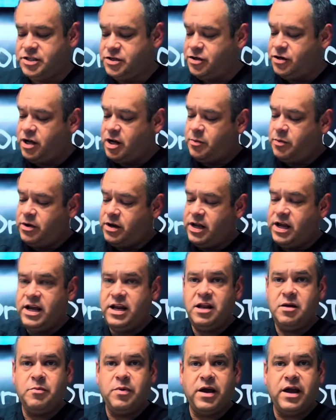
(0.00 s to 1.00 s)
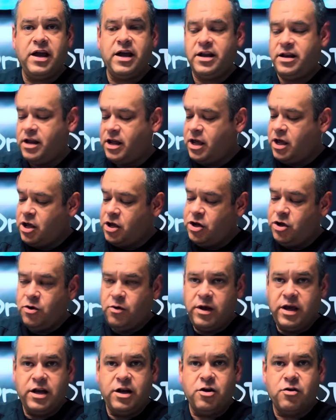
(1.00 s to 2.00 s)
So you're gonna put a heating pad, you know,
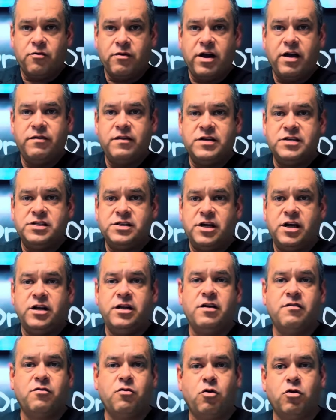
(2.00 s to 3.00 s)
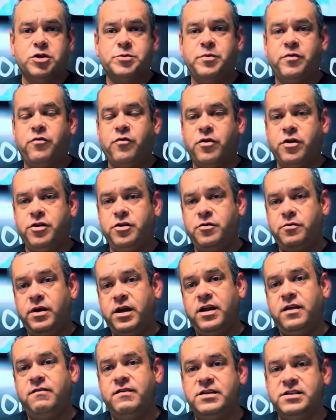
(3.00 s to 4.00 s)
in and around this area. Now, of course, before you do
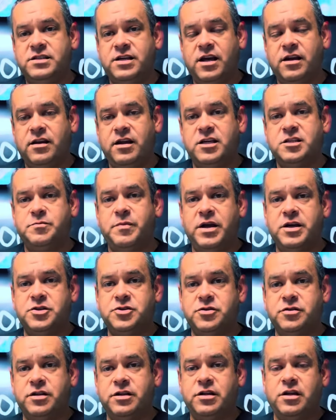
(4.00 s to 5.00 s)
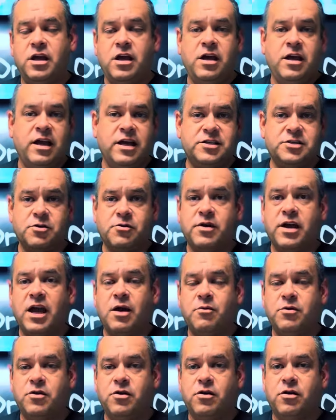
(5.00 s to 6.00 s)
any of these techniques, make sure that it's okay
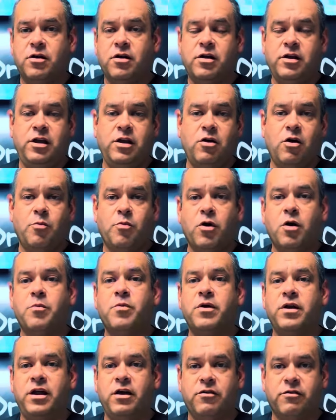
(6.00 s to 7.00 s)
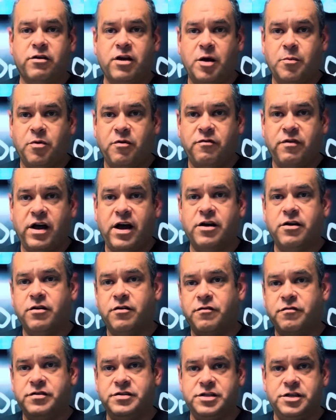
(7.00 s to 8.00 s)
with your, you know, appropriate healthcare provider,
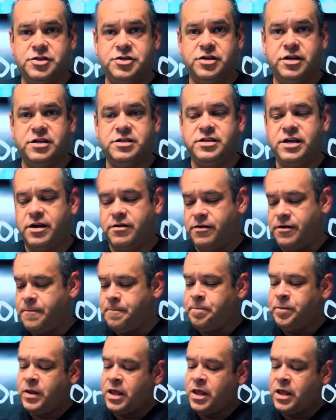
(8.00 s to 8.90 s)
physician, etc.